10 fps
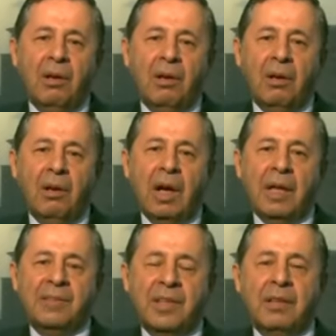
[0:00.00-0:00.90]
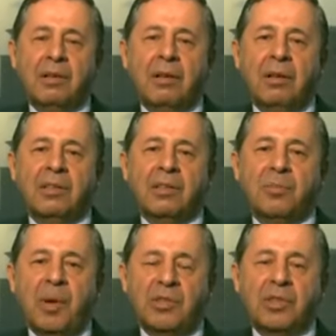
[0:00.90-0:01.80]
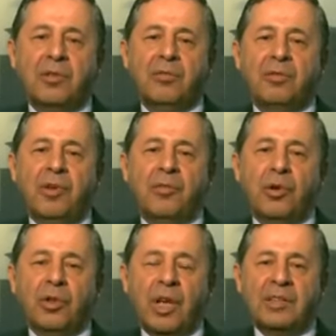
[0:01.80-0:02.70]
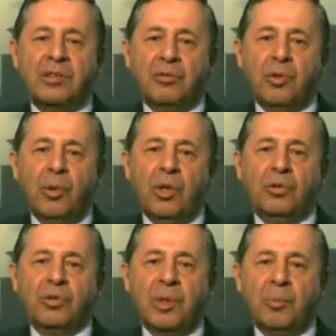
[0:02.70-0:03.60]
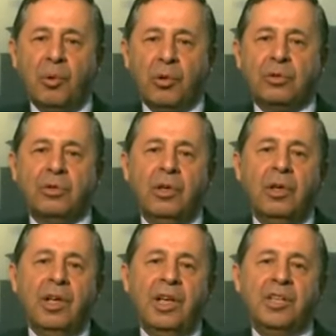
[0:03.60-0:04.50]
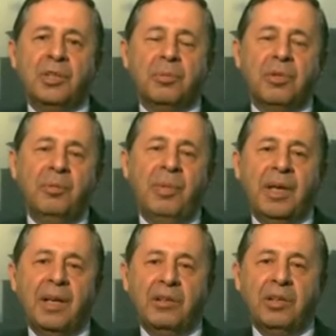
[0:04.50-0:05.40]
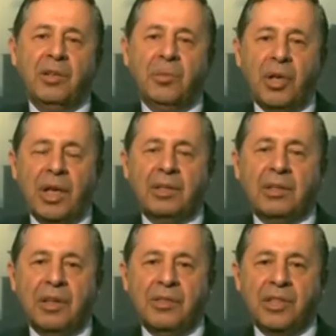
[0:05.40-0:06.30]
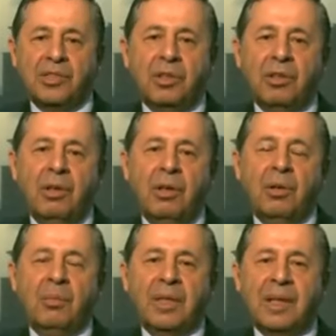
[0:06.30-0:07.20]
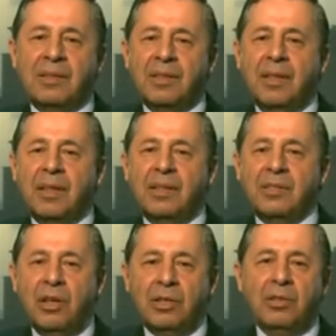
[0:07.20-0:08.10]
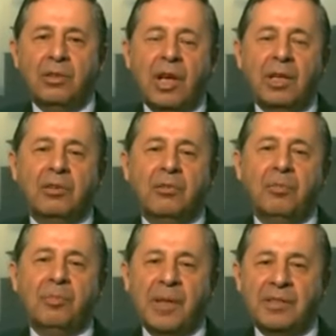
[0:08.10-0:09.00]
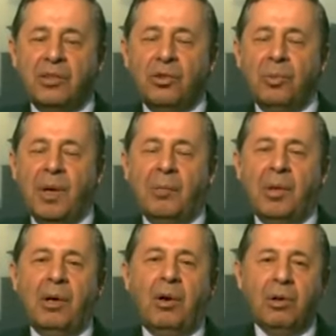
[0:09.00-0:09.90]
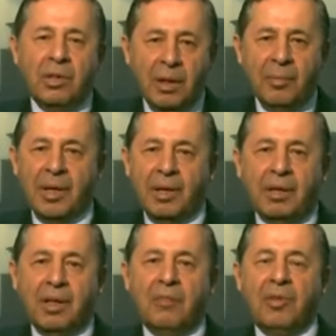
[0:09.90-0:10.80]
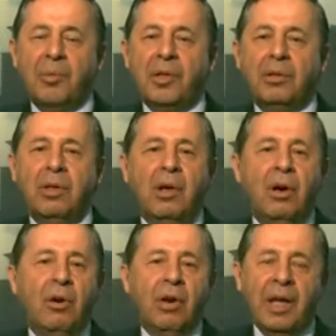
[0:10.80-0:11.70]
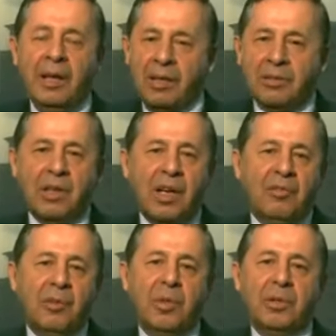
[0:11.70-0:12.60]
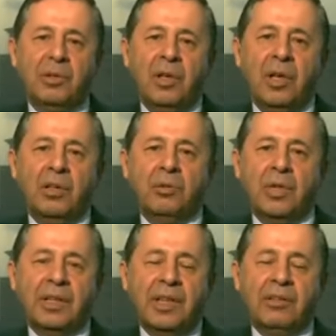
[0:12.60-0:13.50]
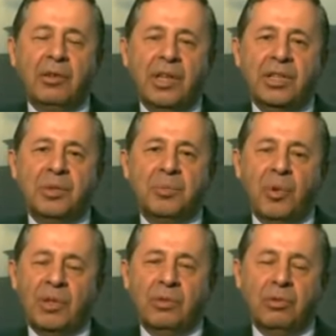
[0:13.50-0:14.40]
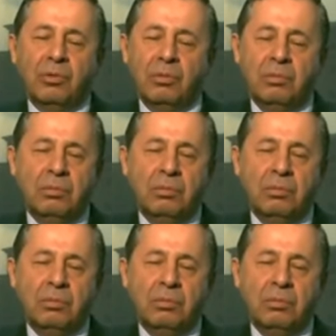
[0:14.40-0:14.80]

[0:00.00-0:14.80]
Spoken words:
I think it is positive for the rest of the world to support Egypt in making the democratic transition, but I think it is not in the right of President Obama or the American government or any other government to dictate on Egypt what to do.